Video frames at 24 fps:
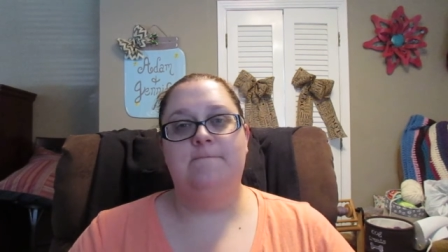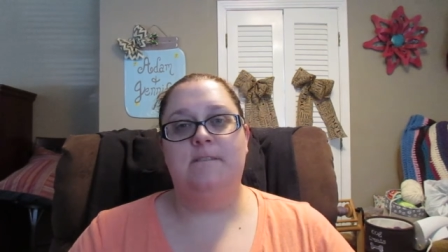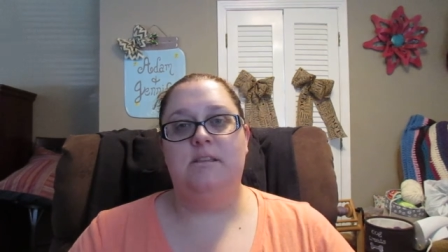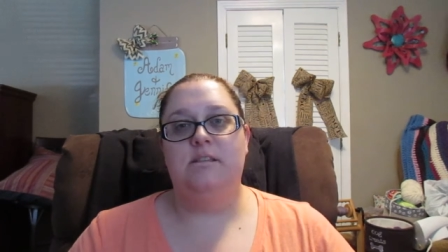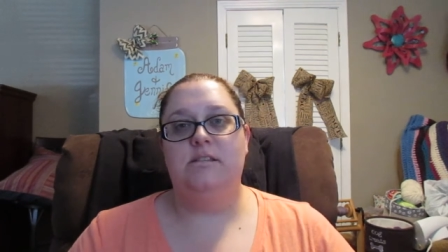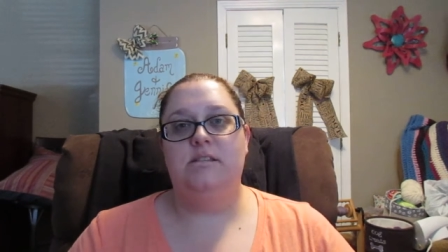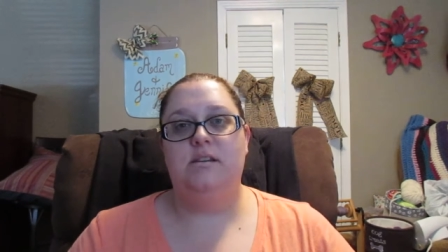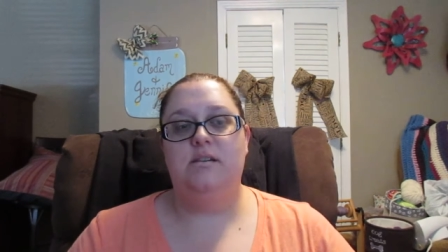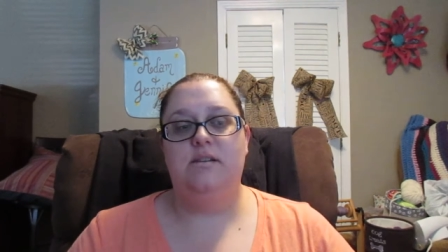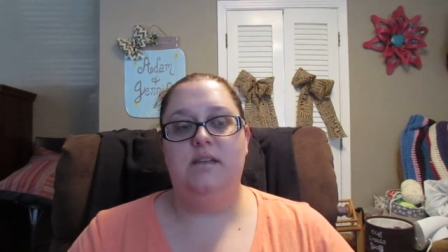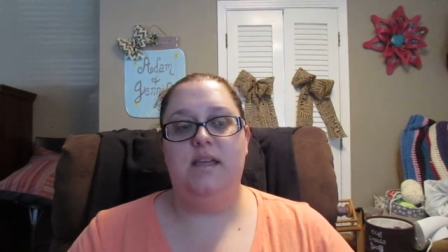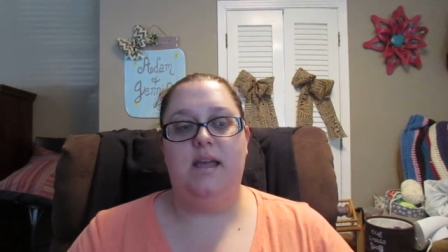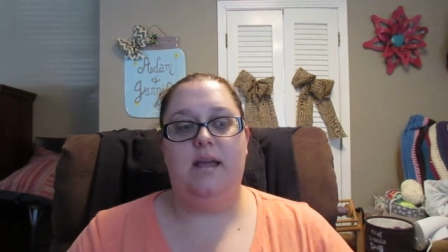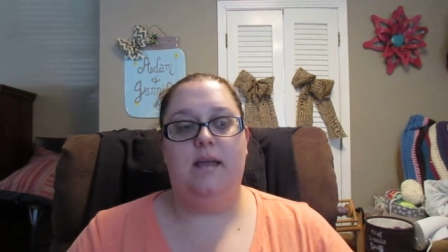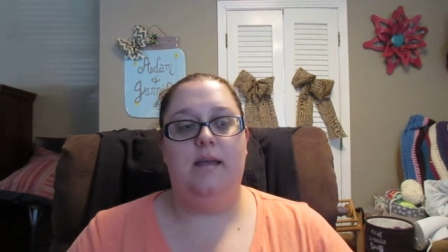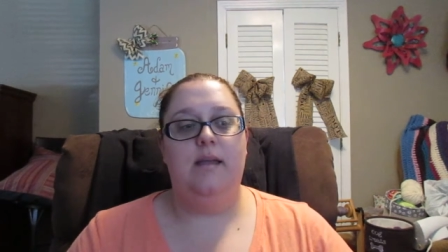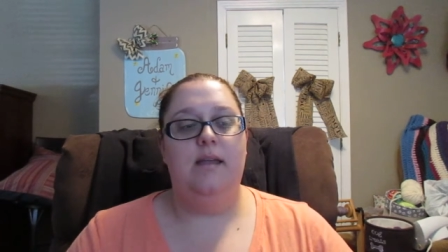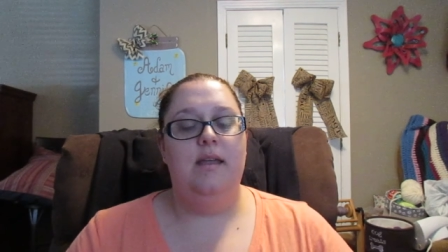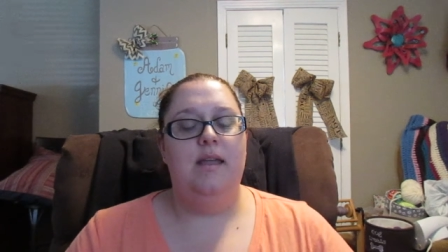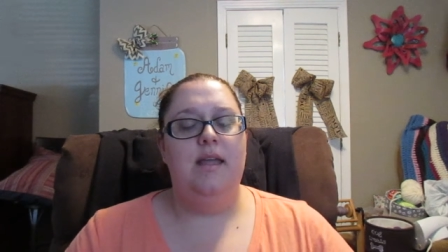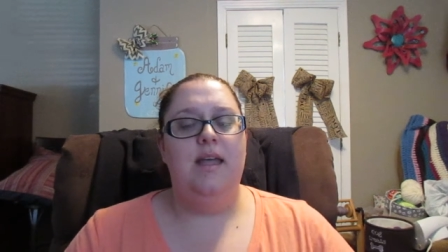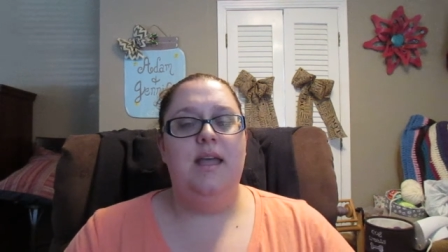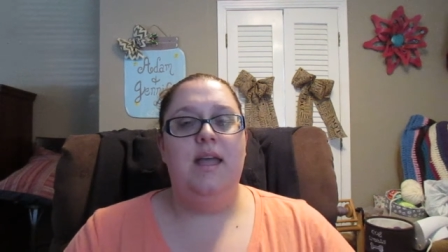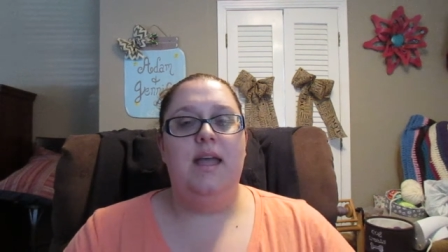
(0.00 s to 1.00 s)
yeah,
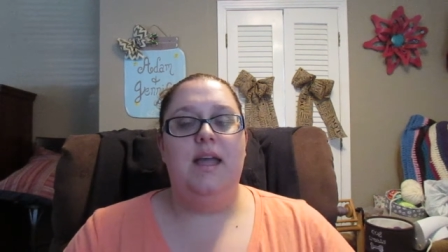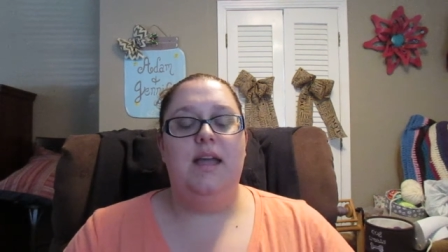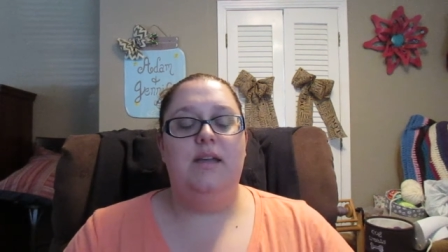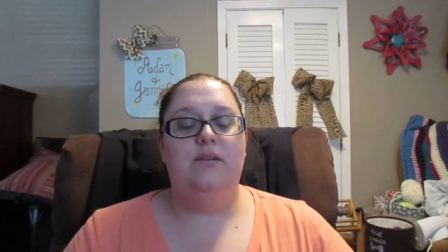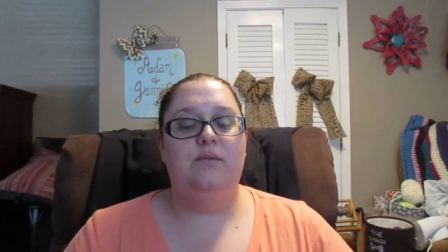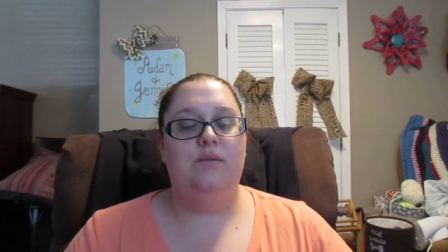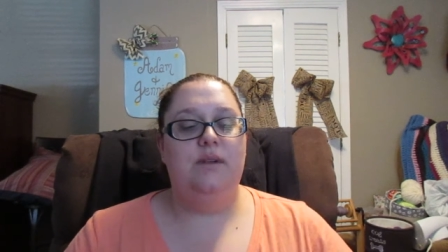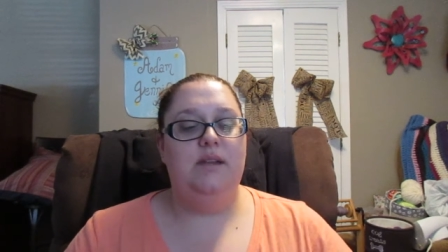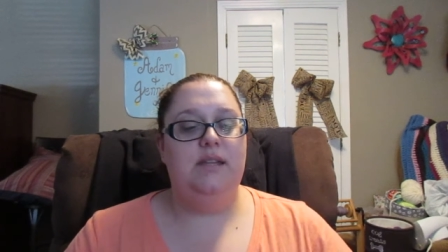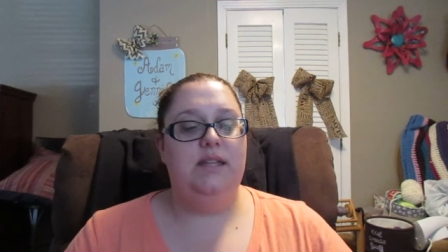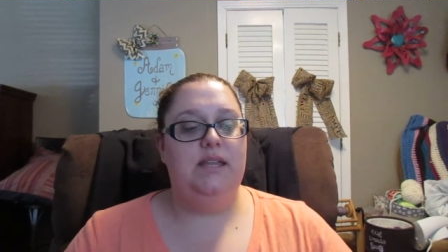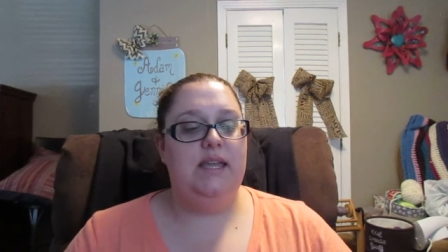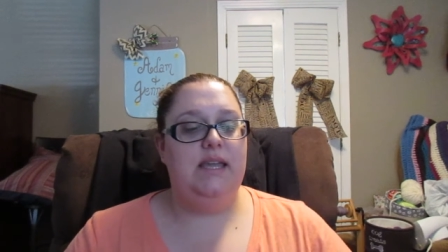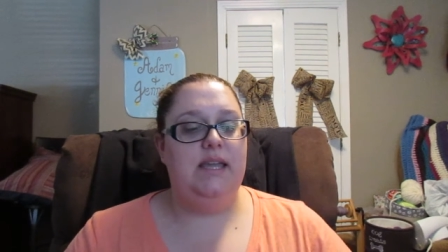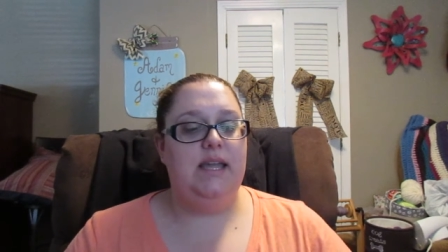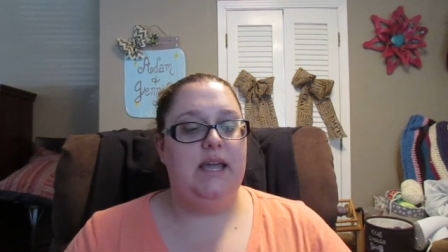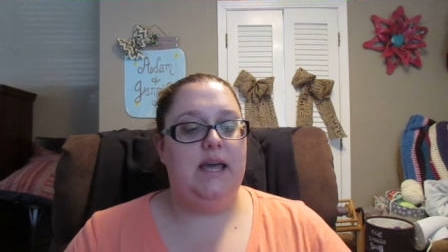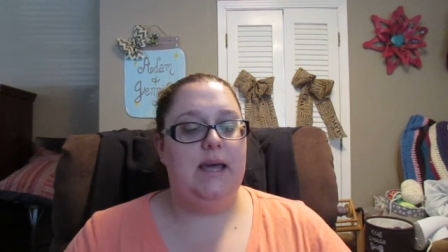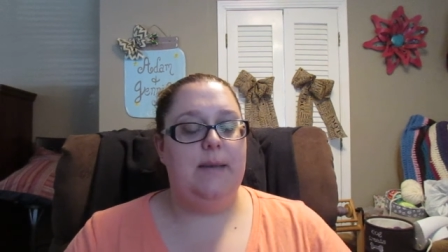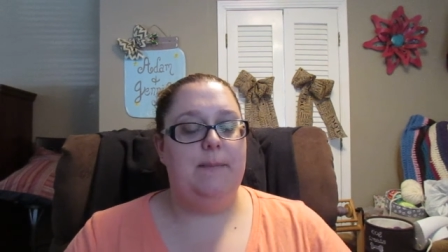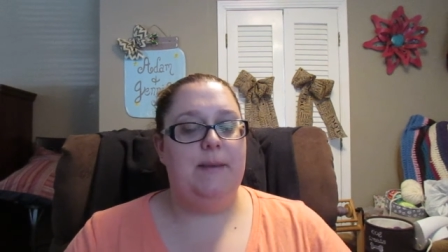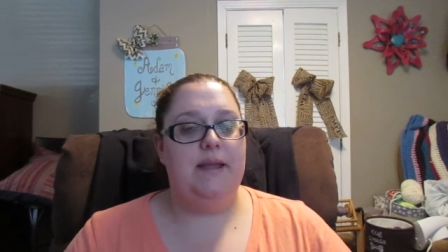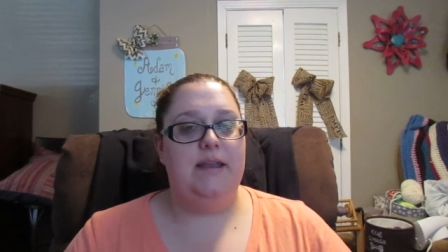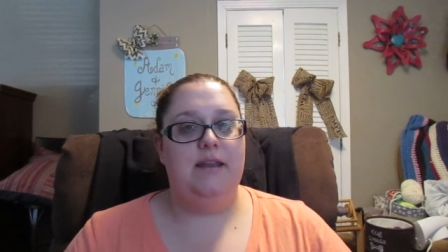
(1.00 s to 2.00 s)
and really,
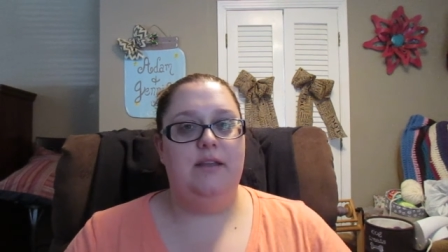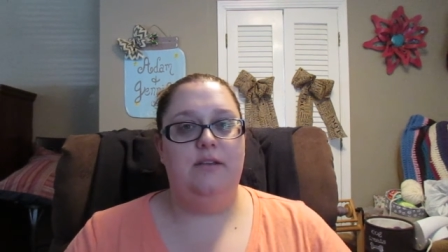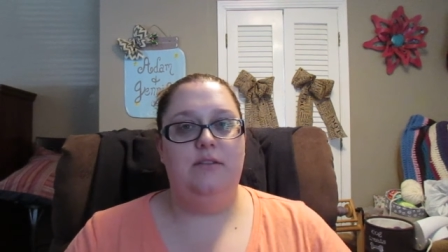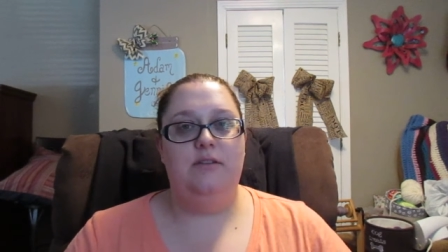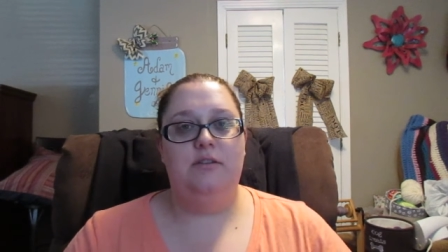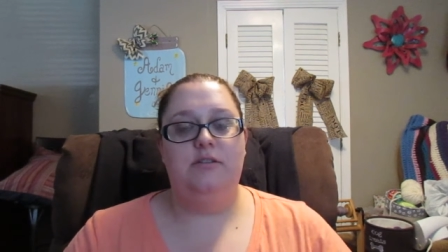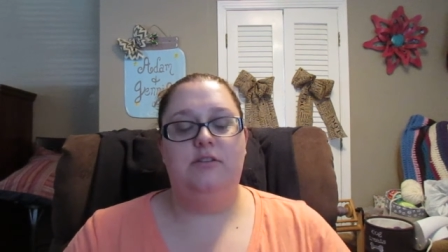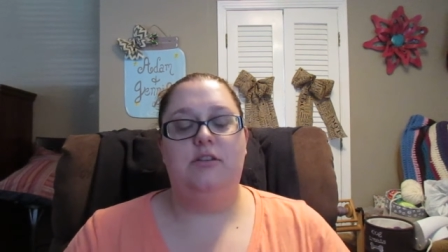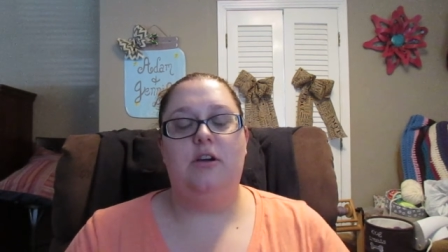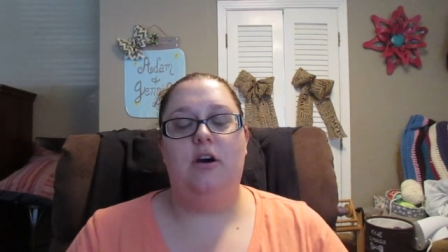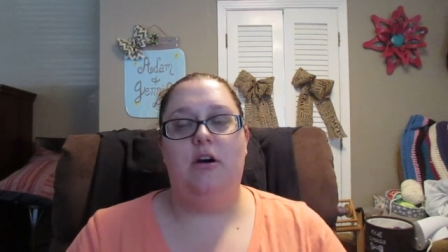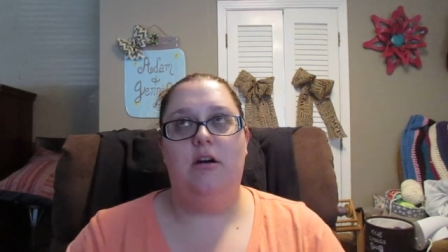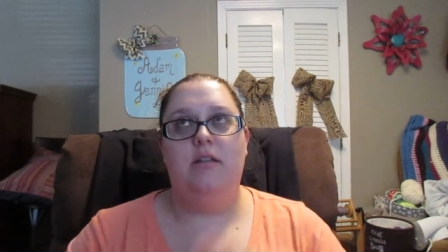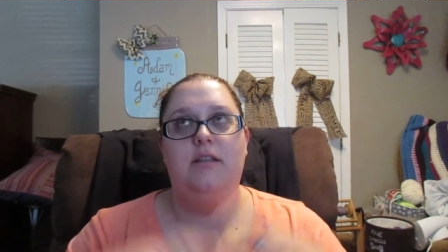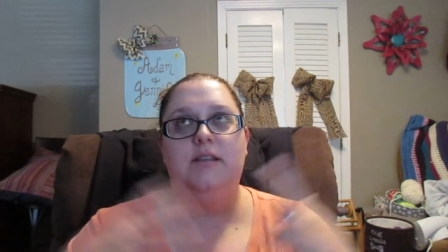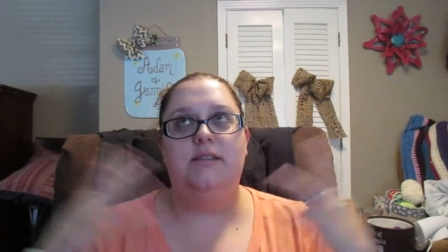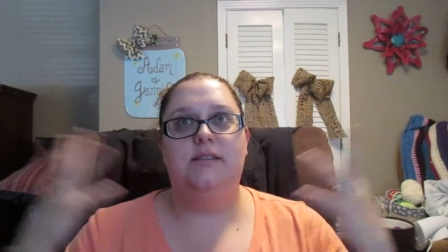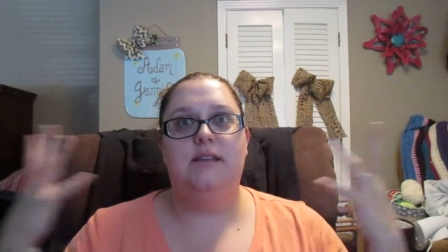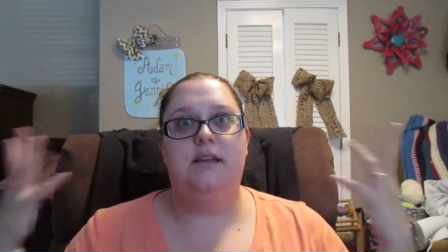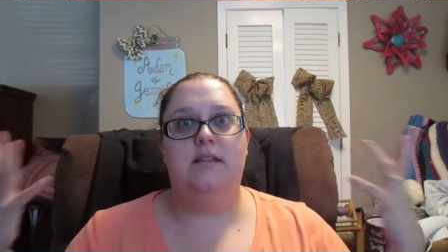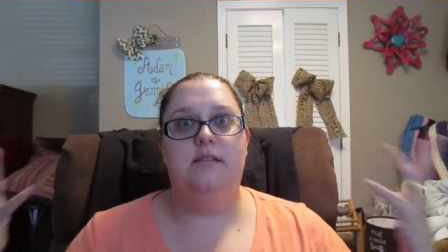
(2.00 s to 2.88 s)
I know there's all these